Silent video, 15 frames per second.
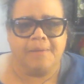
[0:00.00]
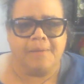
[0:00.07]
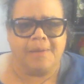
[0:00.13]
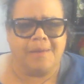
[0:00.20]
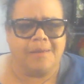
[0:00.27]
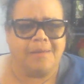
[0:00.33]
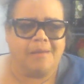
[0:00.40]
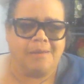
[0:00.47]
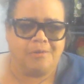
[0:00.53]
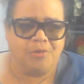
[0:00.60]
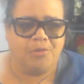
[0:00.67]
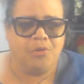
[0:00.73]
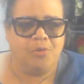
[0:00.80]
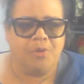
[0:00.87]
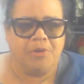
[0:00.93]
like
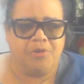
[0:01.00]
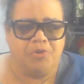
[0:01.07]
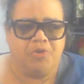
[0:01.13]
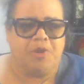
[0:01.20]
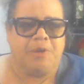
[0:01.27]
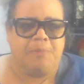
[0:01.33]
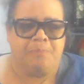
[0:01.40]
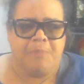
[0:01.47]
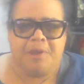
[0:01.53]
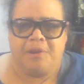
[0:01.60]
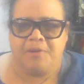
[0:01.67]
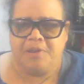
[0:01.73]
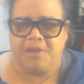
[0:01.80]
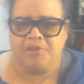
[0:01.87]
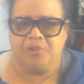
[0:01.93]
do a deep
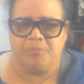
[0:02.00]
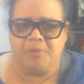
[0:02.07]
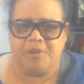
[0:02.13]
meditation